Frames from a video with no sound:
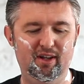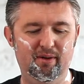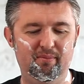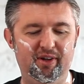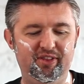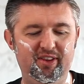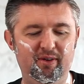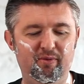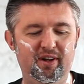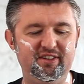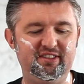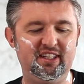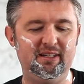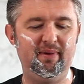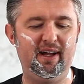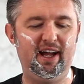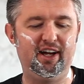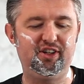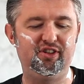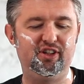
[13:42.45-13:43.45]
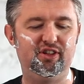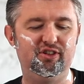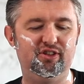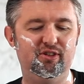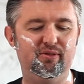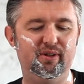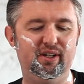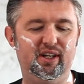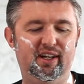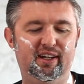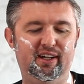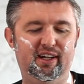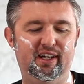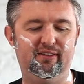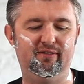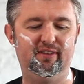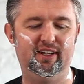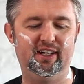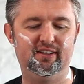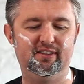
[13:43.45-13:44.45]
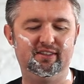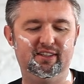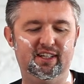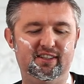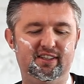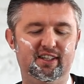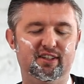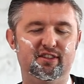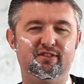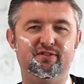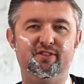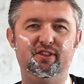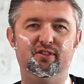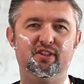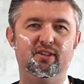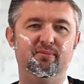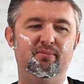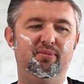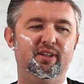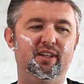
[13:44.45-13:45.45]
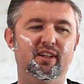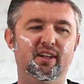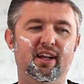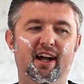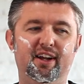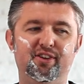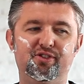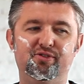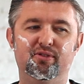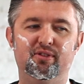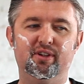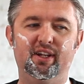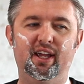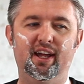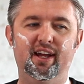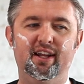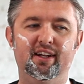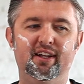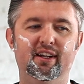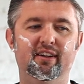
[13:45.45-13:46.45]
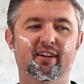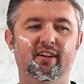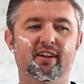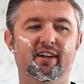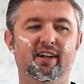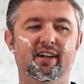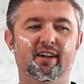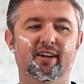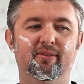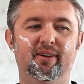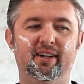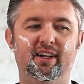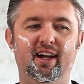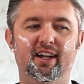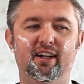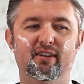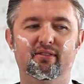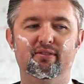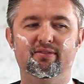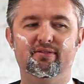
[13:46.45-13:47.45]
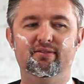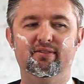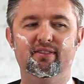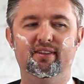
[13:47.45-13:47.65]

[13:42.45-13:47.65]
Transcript: But then once I'm actually doing it, it, it, it does feel completely natural again, and um, I kind of